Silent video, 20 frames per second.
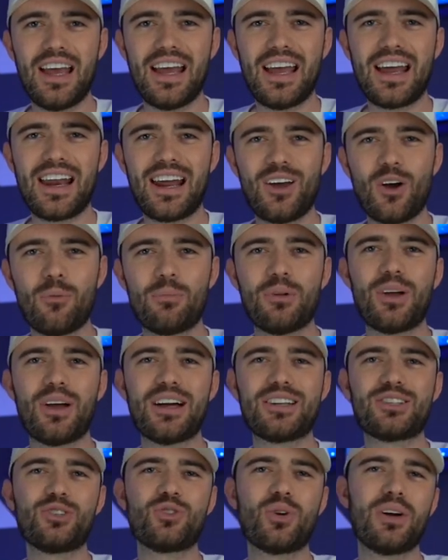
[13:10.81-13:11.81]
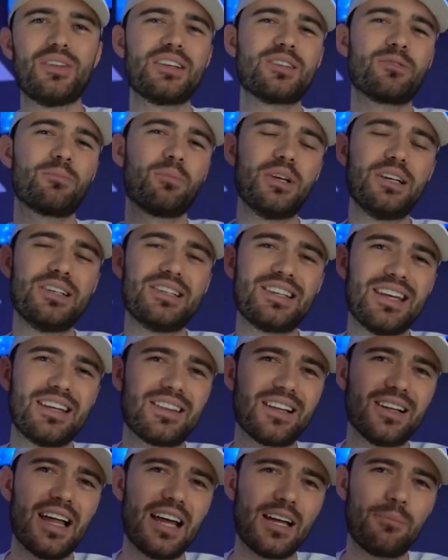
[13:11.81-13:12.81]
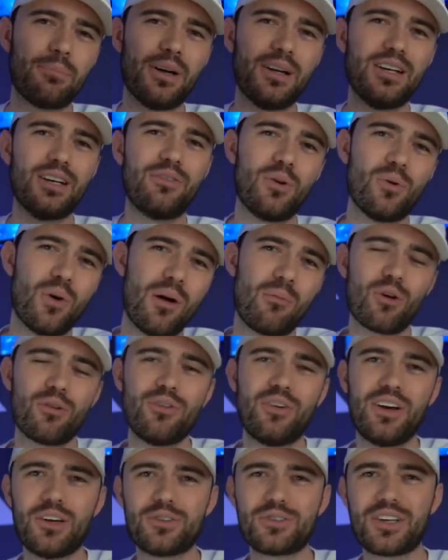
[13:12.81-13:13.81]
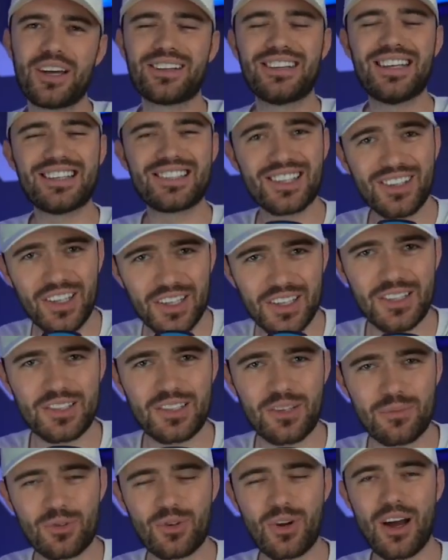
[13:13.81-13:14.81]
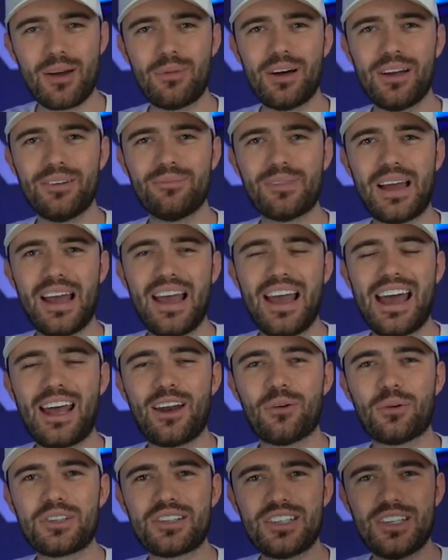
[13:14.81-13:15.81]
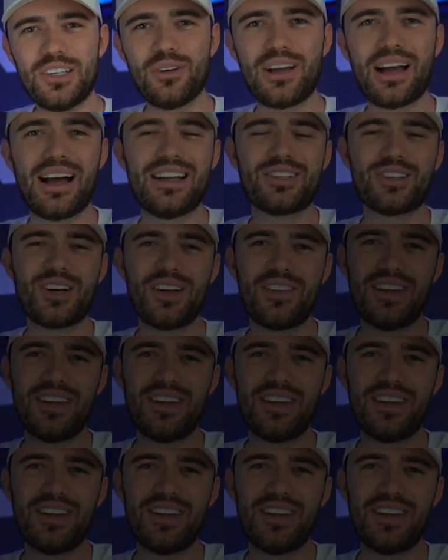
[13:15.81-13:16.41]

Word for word: And I hope you guys enjoyed this. Please hit the like button if you want more videos like this. Click the subscribe button, and I will see you guys on the